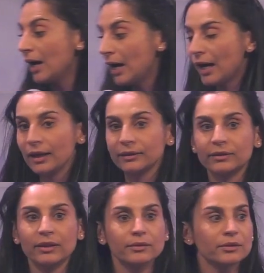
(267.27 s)

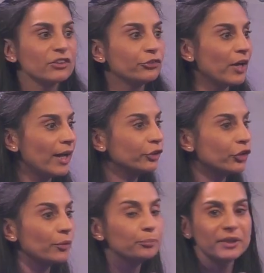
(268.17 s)
and define
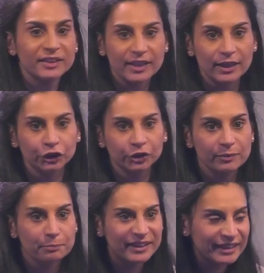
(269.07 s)
the
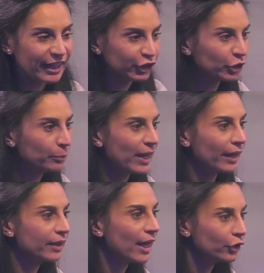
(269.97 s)
mitigation
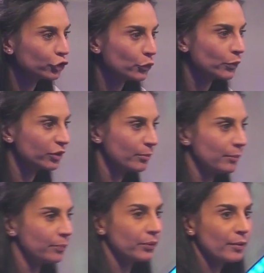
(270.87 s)
plan and the roadmap.